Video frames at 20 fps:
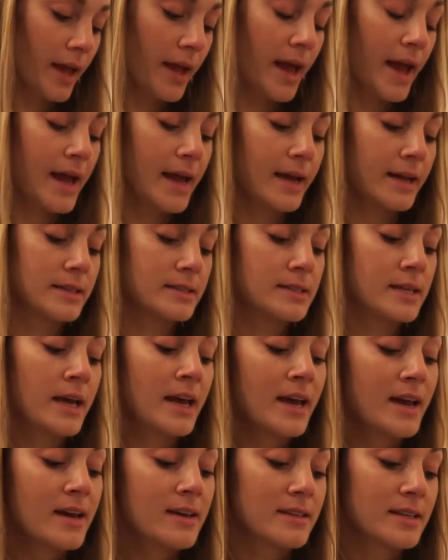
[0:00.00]
And
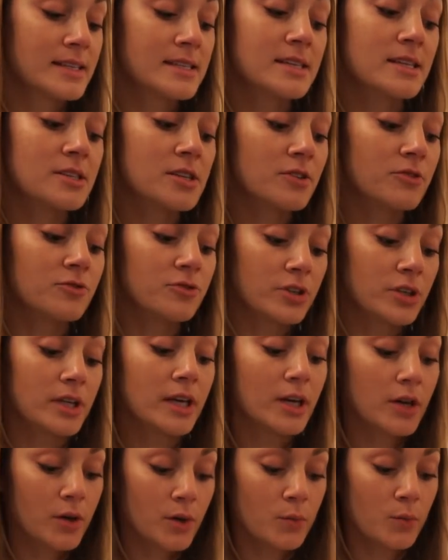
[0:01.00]
this is a
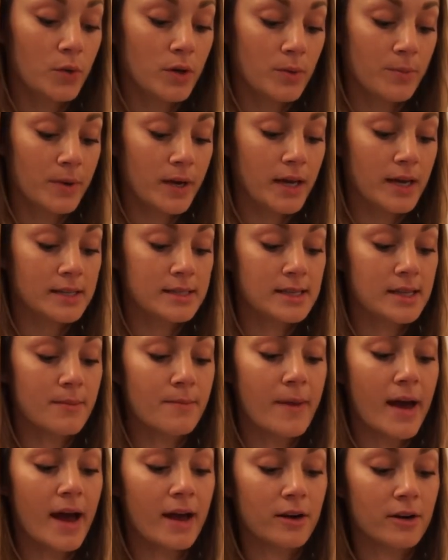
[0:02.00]
really good one because the
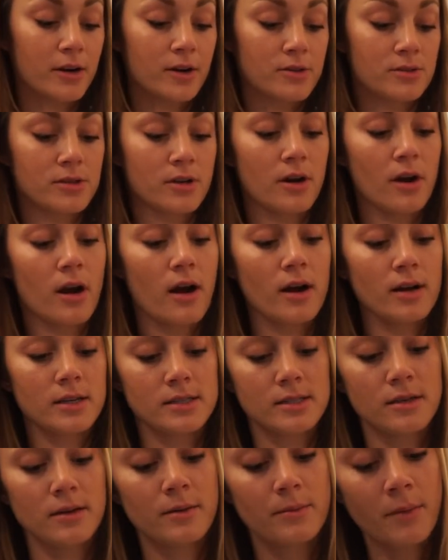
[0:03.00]
macros are
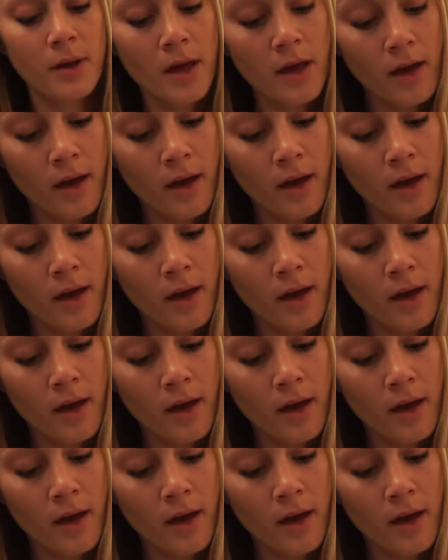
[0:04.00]
awesome.